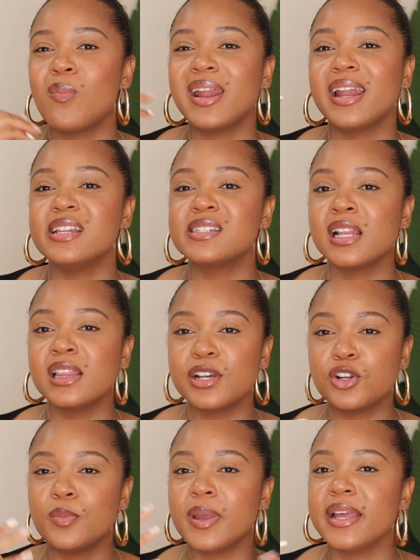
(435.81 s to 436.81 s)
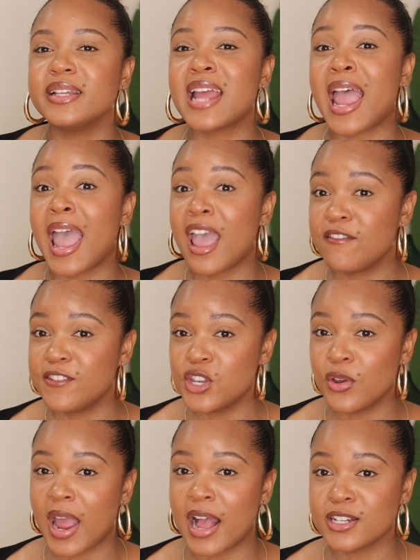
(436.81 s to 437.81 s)
but that is a little bit
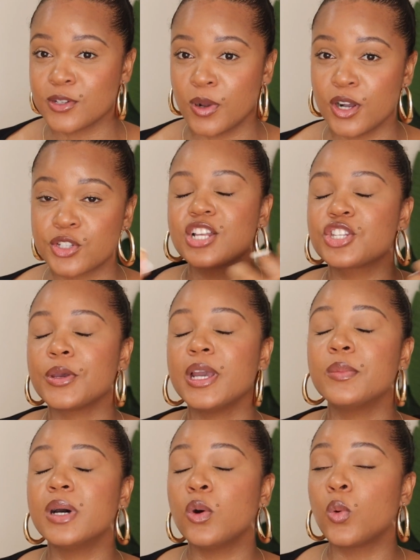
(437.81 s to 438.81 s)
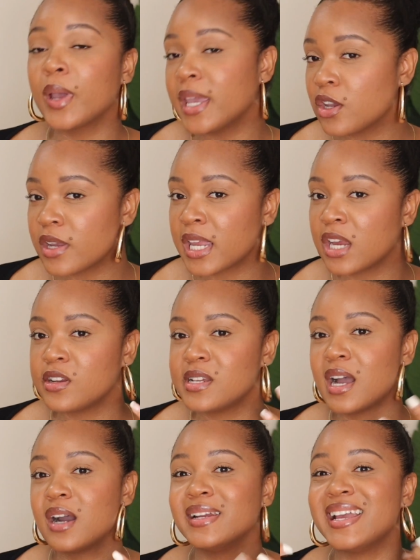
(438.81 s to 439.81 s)
heavier as well. So it will weigh your hair
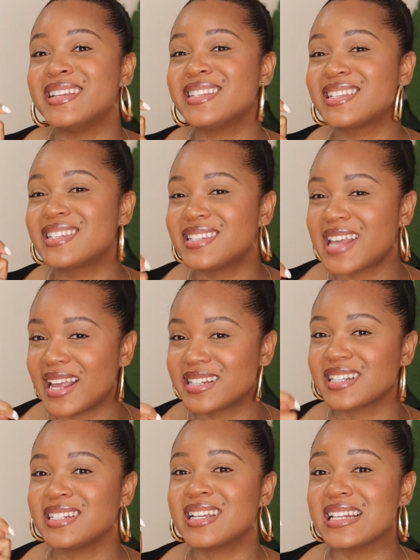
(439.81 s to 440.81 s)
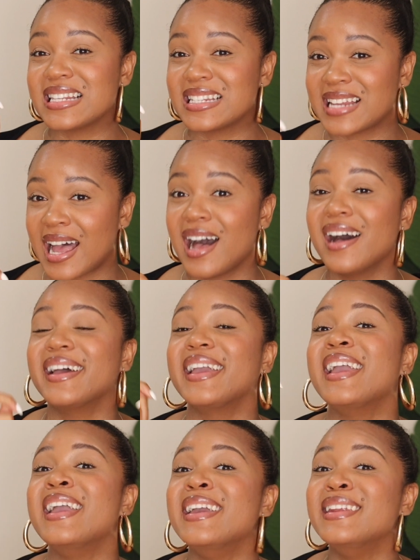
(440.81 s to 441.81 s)
down and set the style
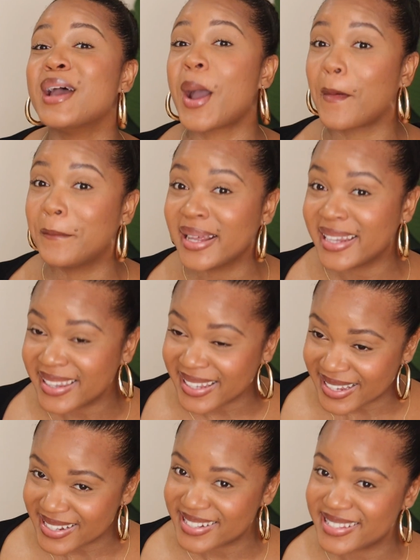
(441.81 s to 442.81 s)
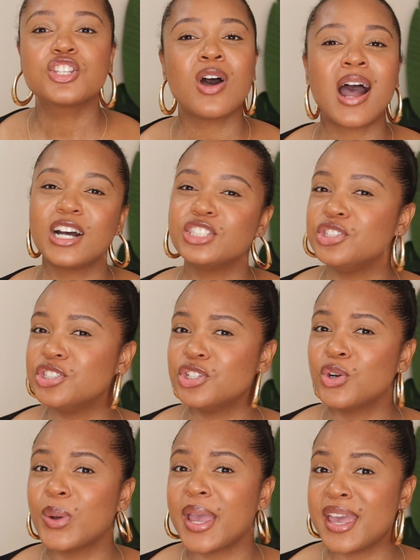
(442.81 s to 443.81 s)
in place. So how do you
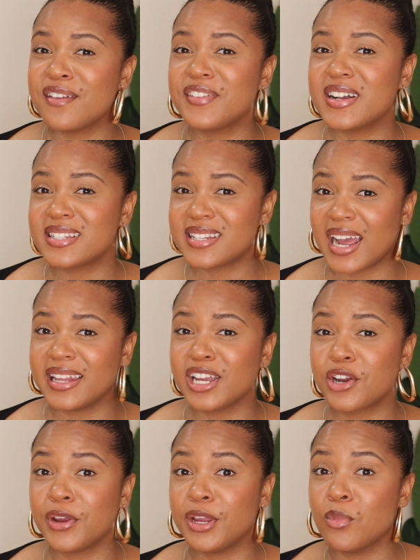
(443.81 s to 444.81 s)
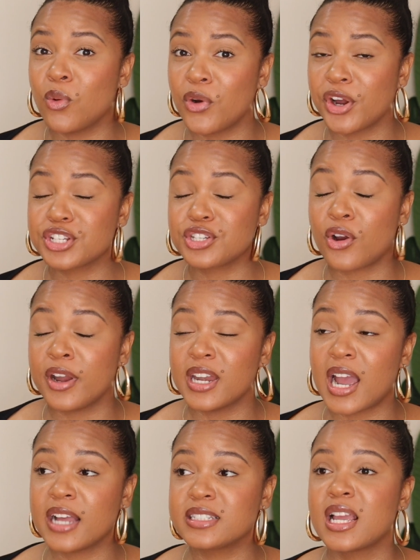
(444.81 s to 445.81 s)
know if a styling cream works or
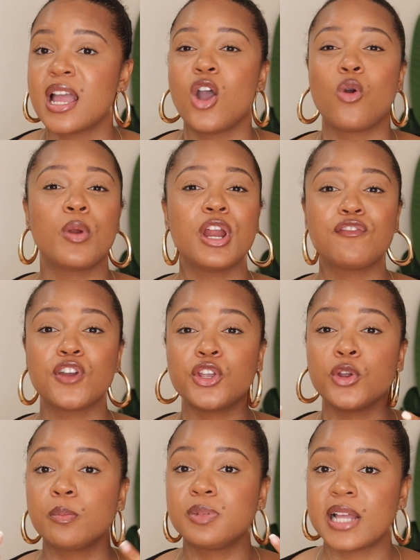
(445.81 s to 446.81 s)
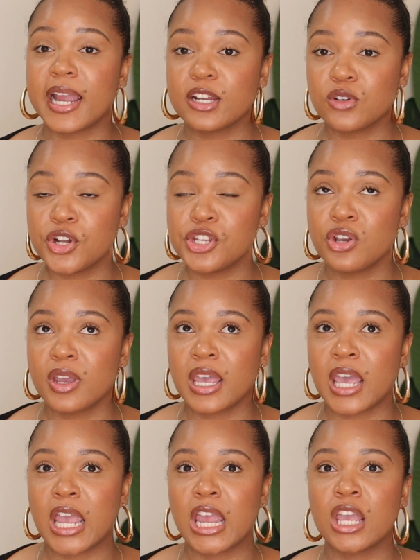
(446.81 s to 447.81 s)
not? Whenever you apply it on your
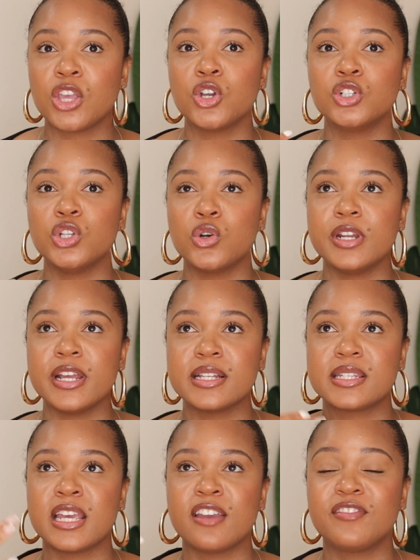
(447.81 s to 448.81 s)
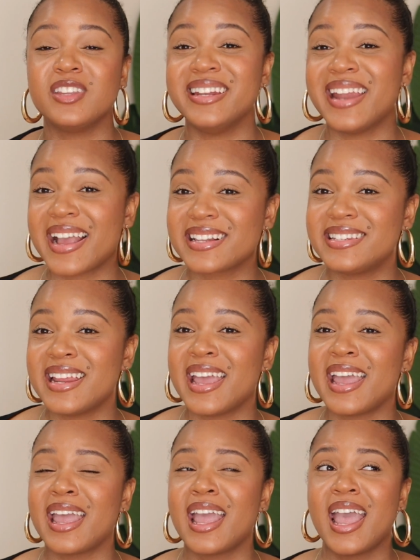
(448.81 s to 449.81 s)
hair, you'll notice if the next
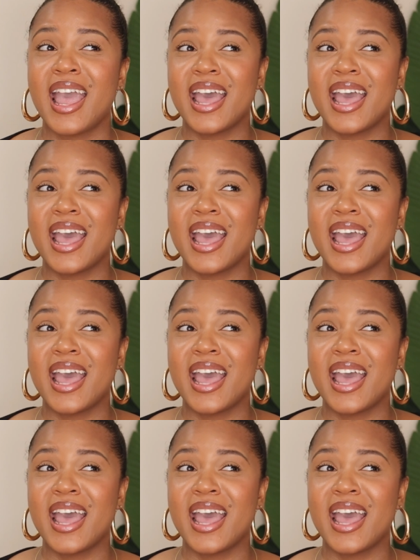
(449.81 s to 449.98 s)
day,